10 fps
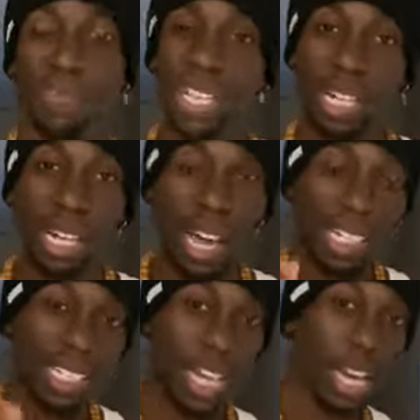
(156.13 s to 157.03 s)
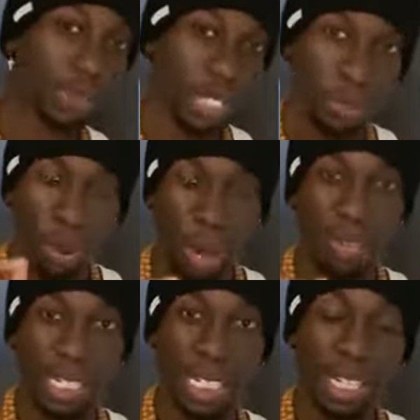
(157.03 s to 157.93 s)
And a lot of times it's
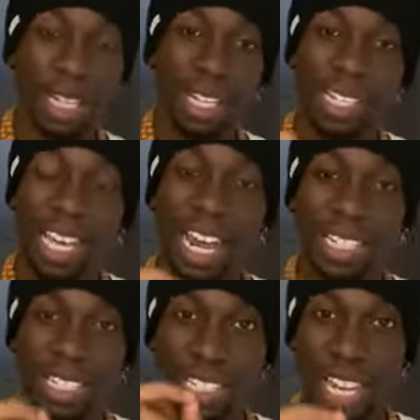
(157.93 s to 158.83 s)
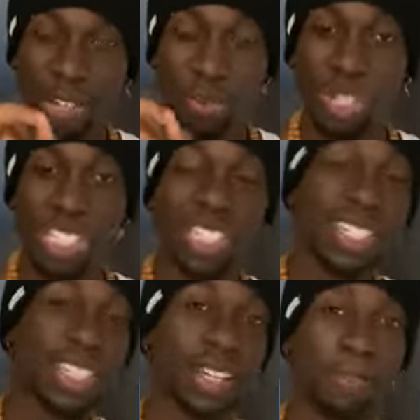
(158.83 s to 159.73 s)
probably that action that you're
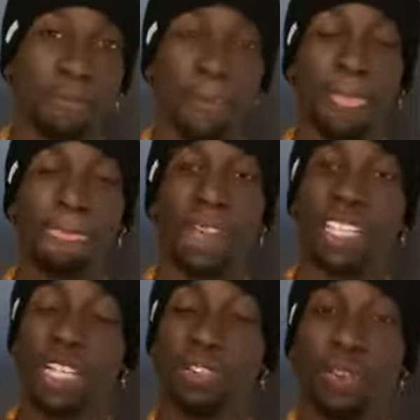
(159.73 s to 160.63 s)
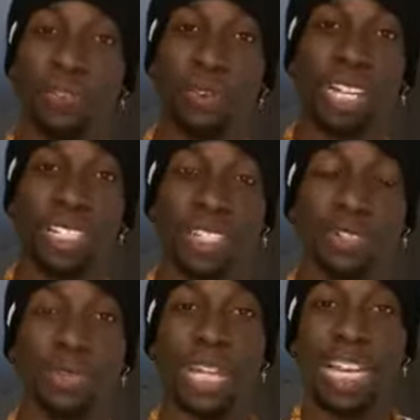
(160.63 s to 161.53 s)
resisting, that thing you're afraid to
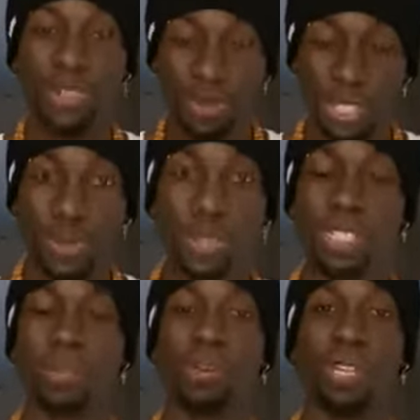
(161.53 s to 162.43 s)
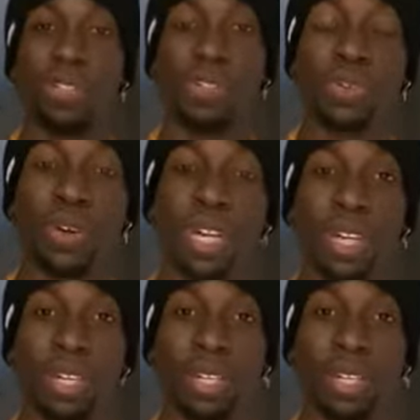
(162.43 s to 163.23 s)
do. That's what's going to bring you joy.